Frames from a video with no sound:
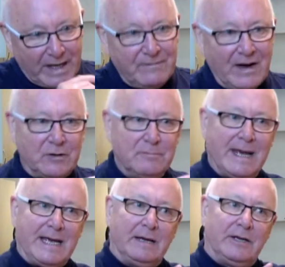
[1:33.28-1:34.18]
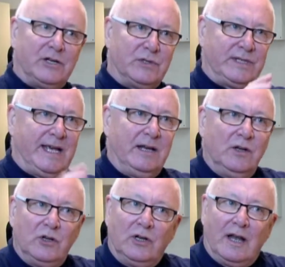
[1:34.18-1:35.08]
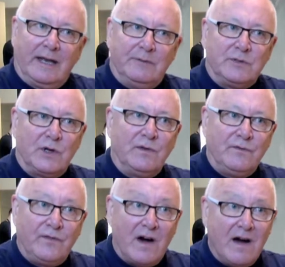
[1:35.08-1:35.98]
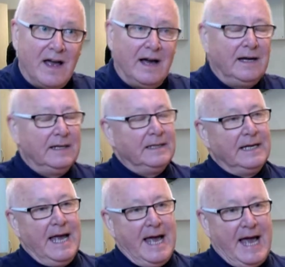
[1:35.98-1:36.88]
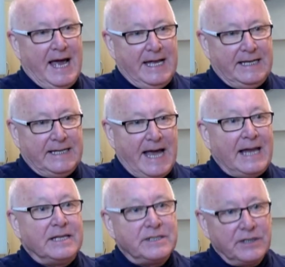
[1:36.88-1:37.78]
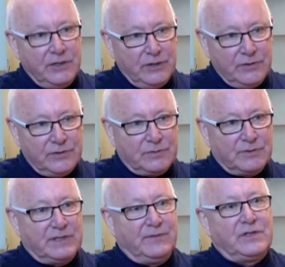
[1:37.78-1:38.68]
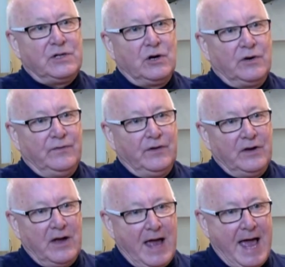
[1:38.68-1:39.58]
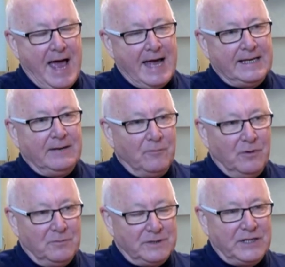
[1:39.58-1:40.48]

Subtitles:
if I could make a girl's hair look like it was on fire. And Alistair Hughes was the photographer, and what was